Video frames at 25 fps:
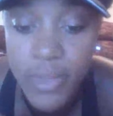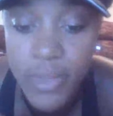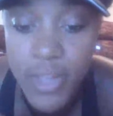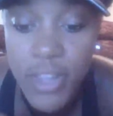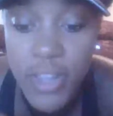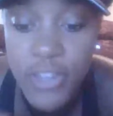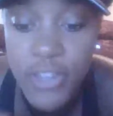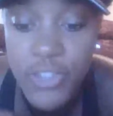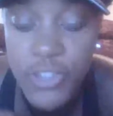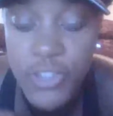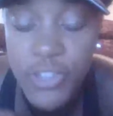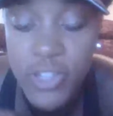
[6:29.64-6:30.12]

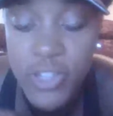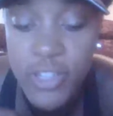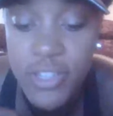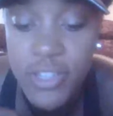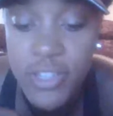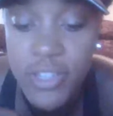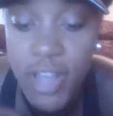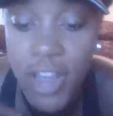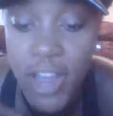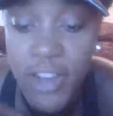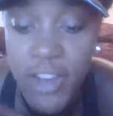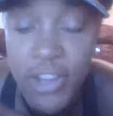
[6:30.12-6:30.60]
it's
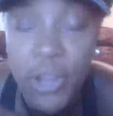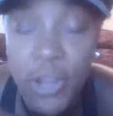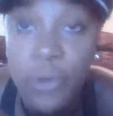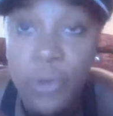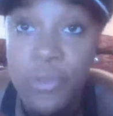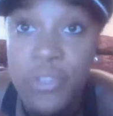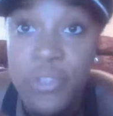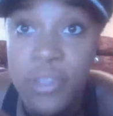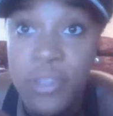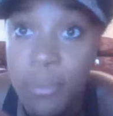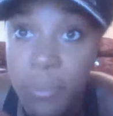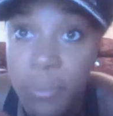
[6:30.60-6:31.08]
just, I
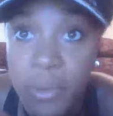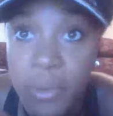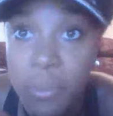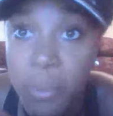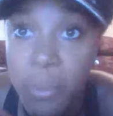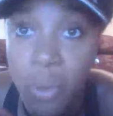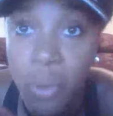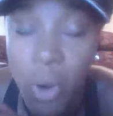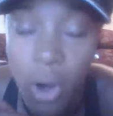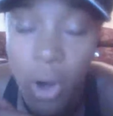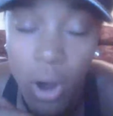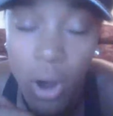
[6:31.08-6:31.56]
know some
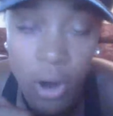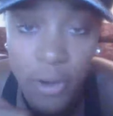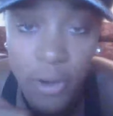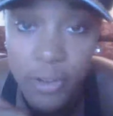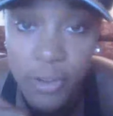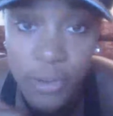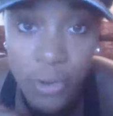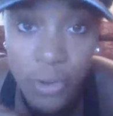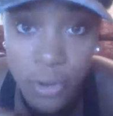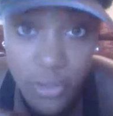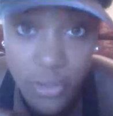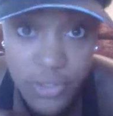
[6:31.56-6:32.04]
people
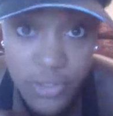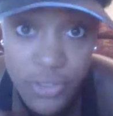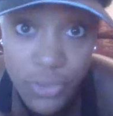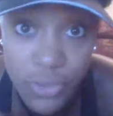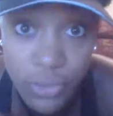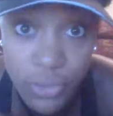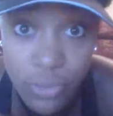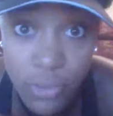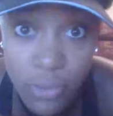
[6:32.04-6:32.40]
aren't going to